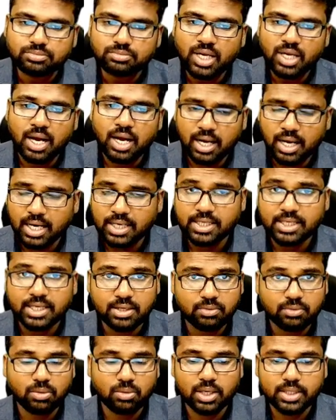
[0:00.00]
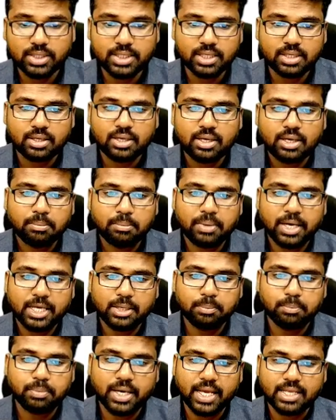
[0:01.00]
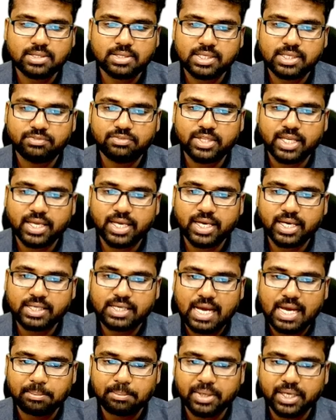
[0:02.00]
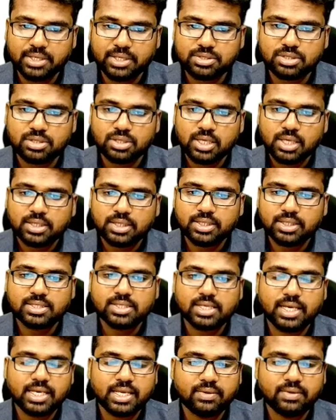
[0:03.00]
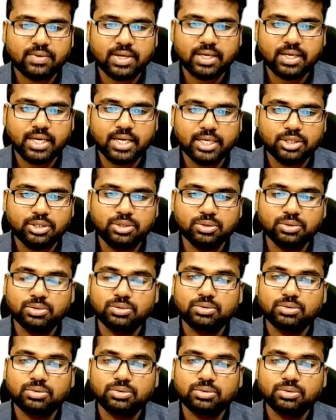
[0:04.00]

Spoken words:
underwater pipelines, if they get damaged, this can even lead to